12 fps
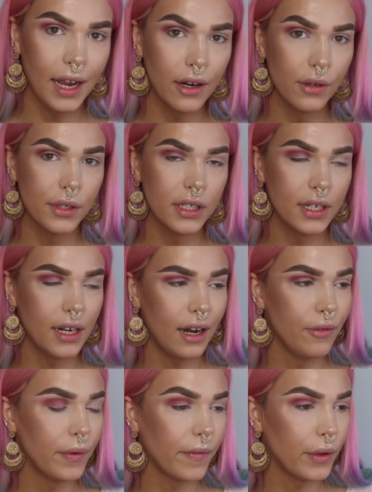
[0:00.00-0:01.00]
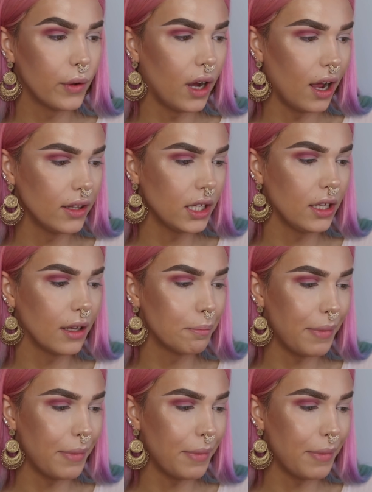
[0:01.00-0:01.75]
I also did a review on the